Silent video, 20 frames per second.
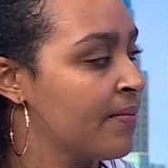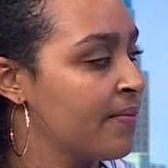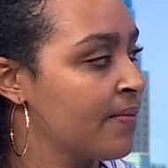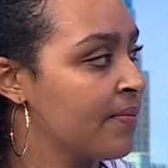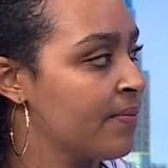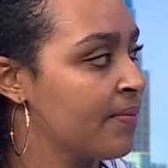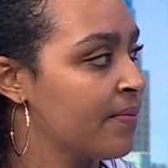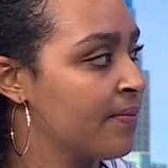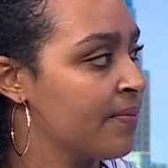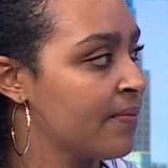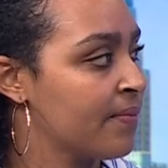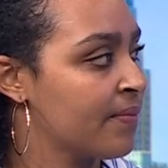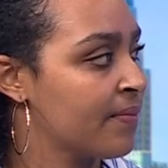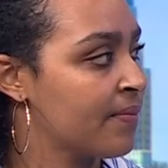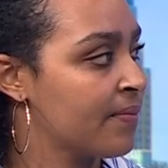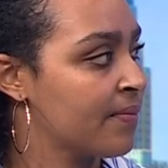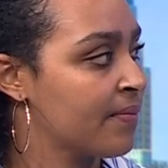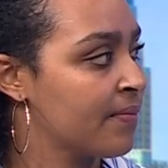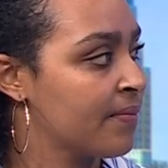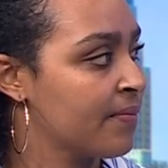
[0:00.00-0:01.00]

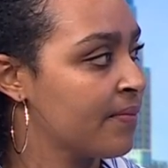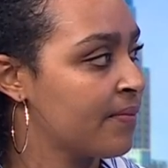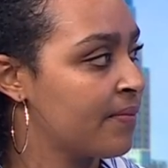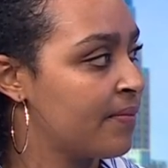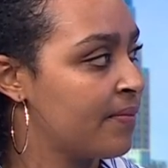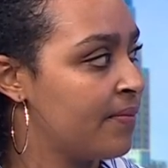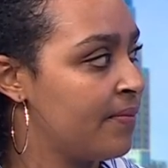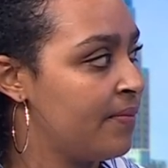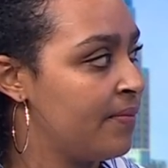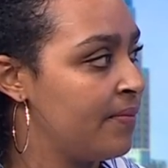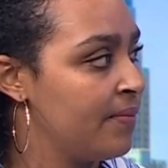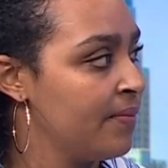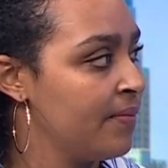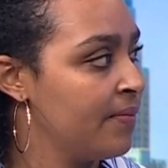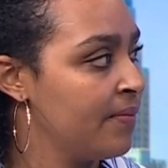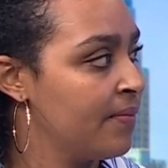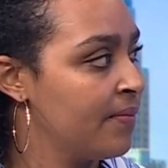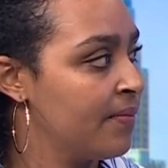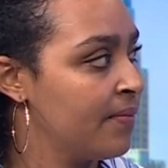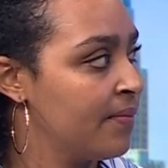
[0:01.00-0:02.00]

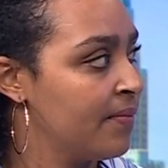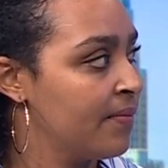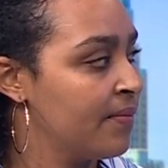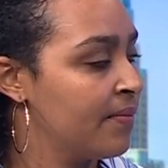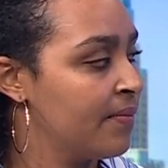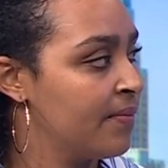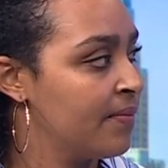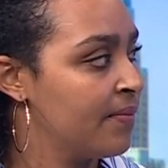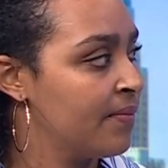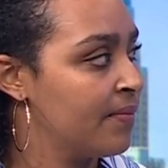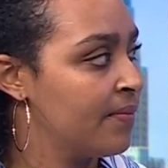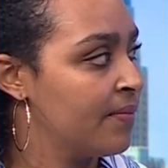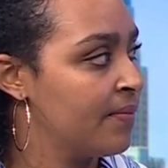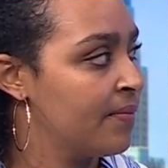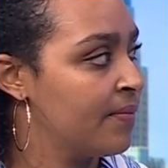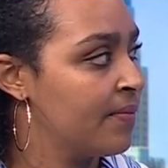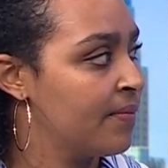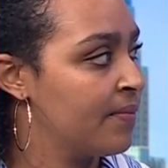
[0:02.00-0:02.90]
(silent)